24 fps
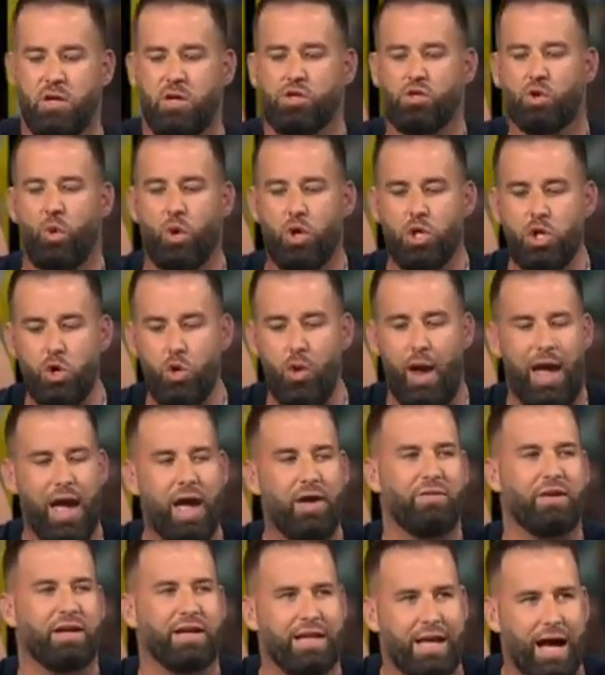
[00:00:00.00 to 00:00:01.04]
So when you
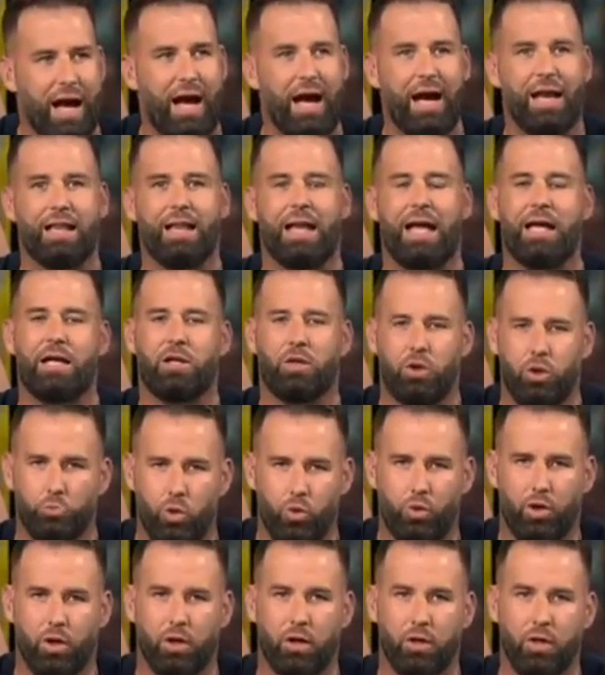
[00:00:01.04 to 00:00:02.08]
have a guy like
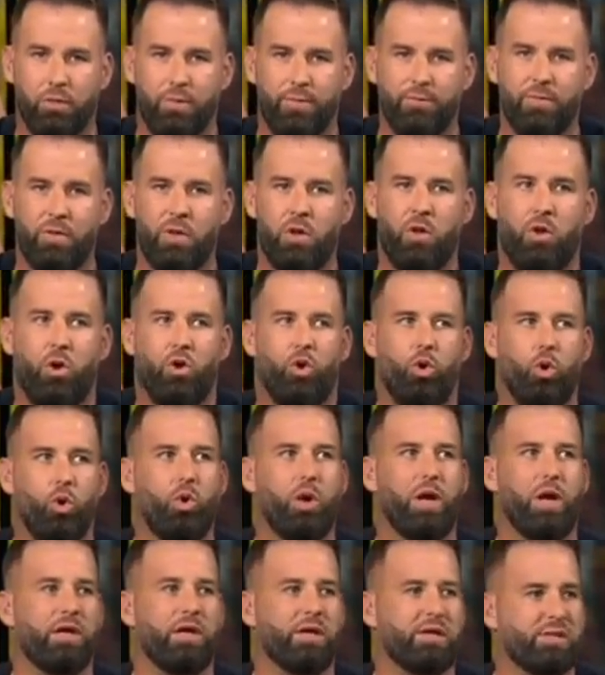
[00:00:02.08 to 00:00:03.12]
Luka
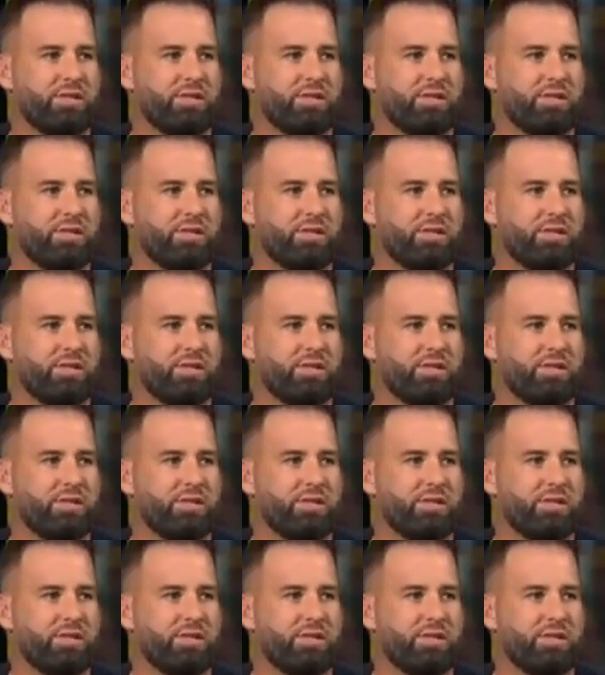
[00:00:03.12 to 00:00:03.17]
who